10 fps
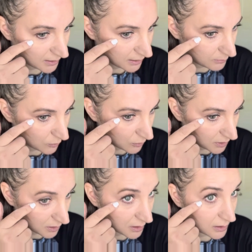little
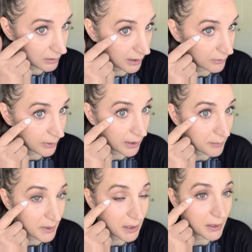more like right up
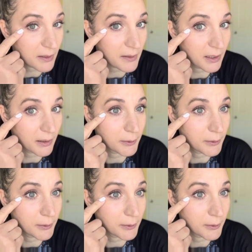here, the